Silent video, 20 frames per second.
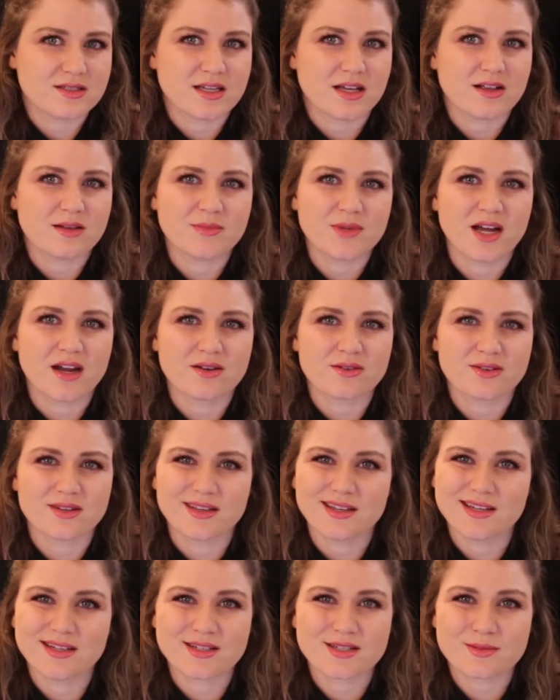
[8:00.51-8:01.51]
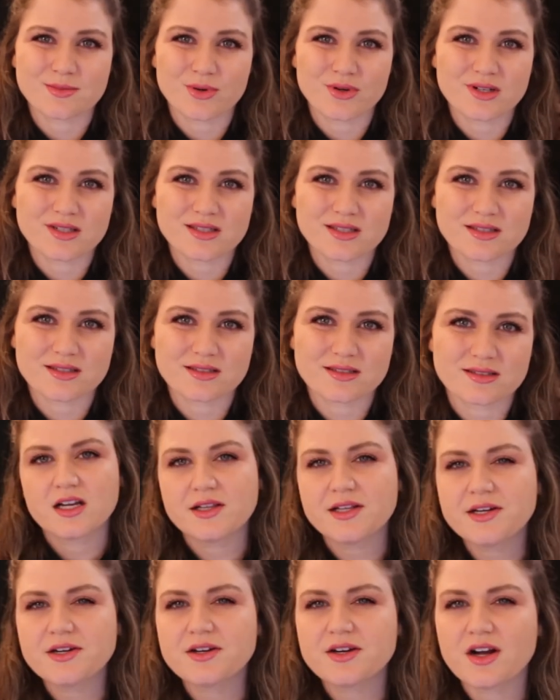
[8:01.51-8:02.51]
tell I'm not really into sports.
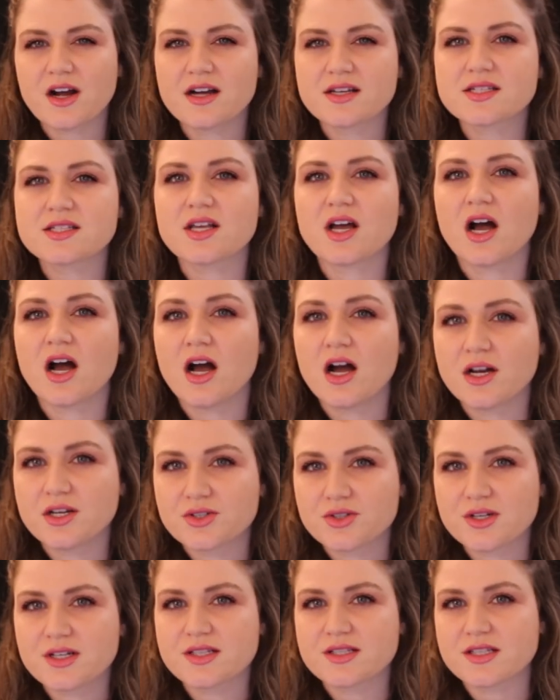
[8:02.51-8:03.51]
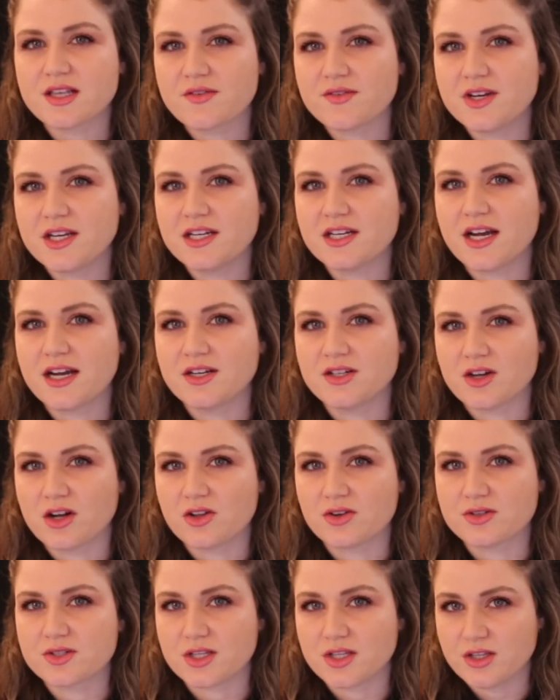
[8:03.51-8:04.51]
Clear costs
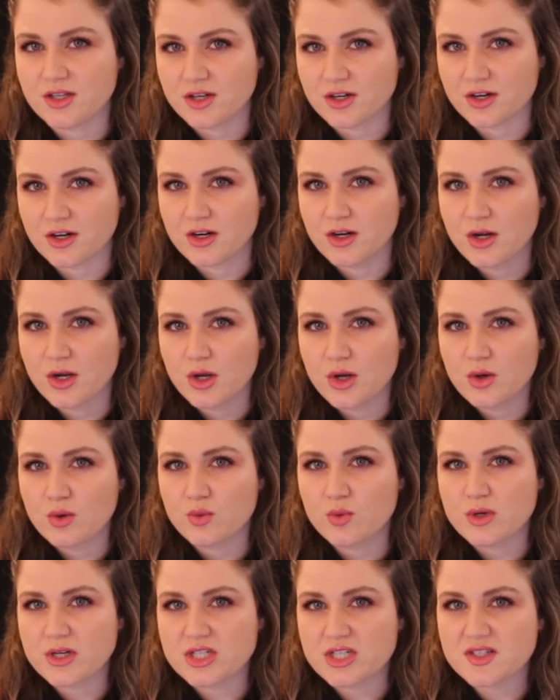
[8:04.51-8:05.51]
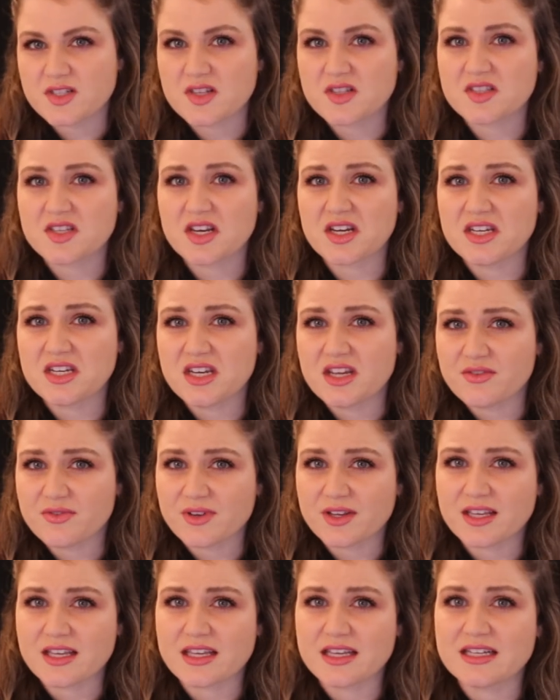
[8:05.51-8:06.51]
$179 a year which is a
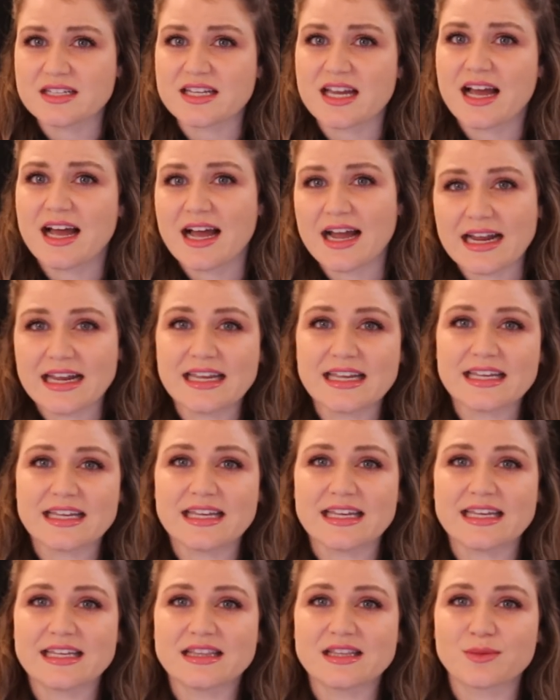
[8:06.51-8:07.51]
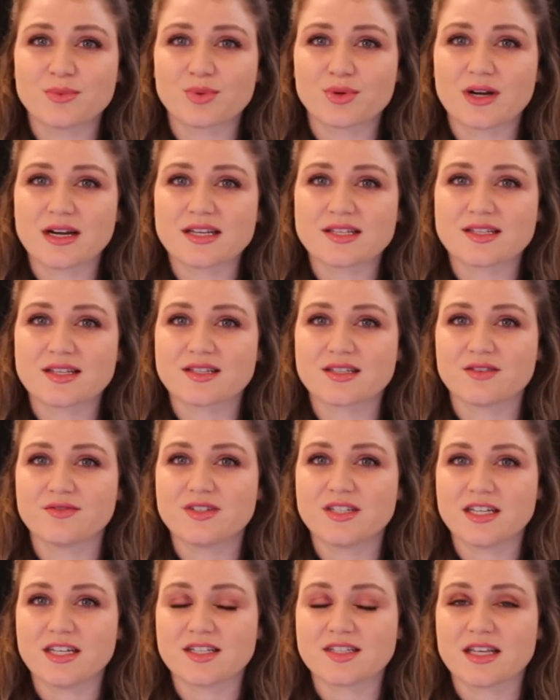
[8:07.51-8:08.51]
significant hike in the prices
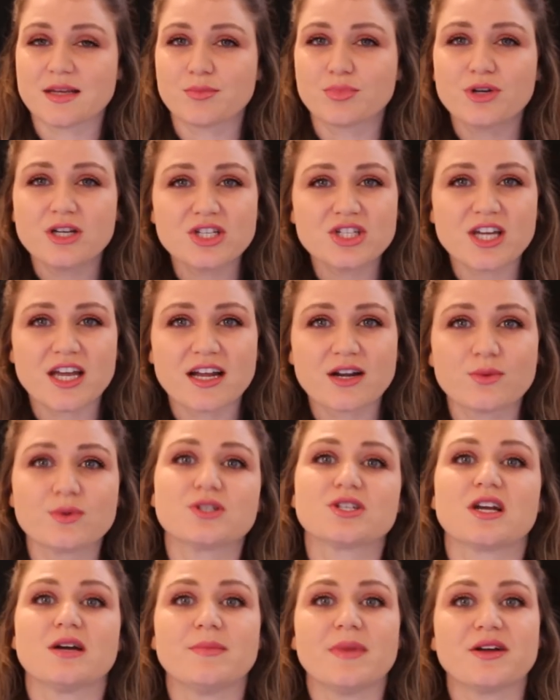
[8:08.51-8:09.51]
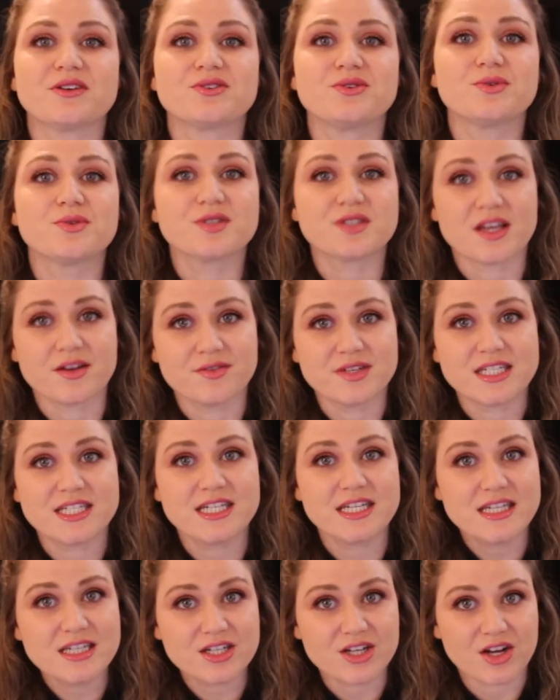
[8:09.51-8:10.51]
of TSA PreCheck, which come out to
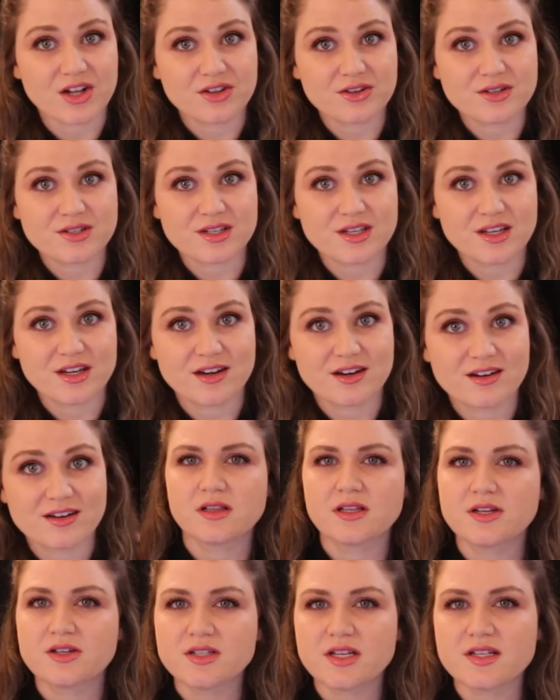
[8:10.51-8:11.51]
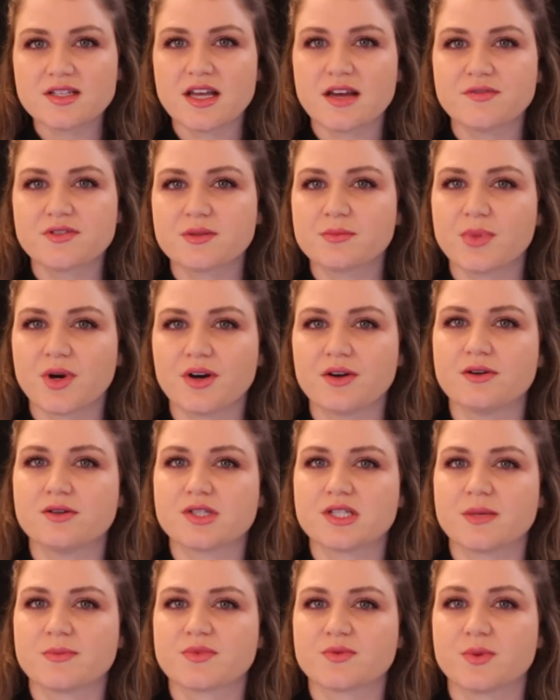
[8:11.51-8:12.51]
$17 a year. Clear does have some
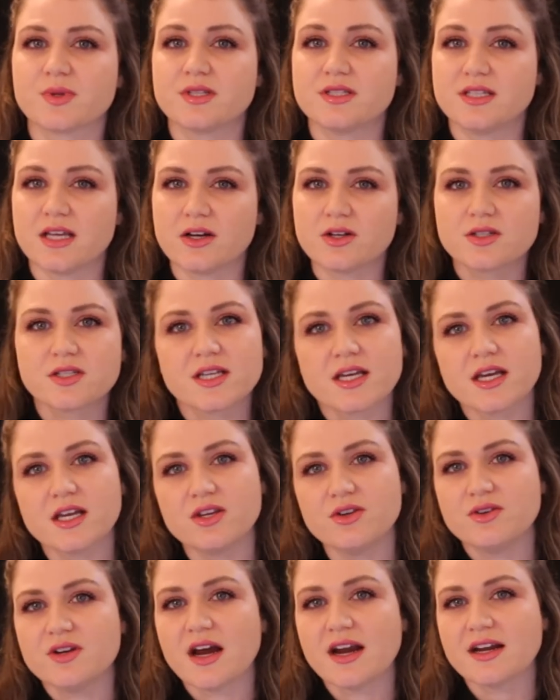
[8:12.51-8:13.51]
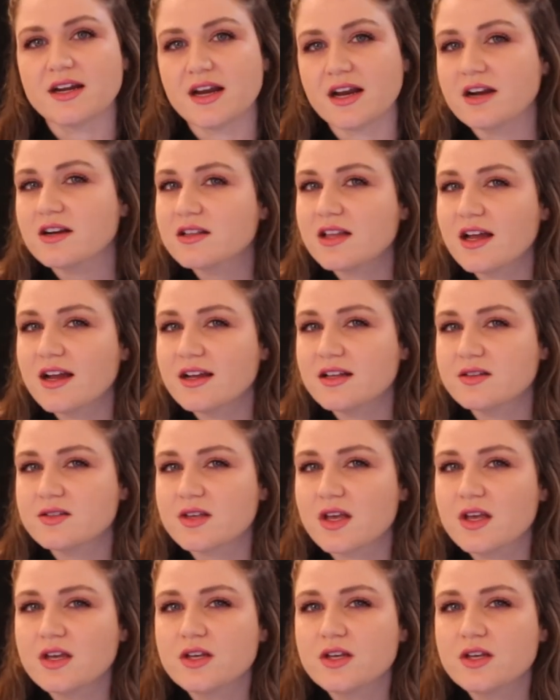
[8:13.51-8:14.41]
partnerships with Delta and United Airlines,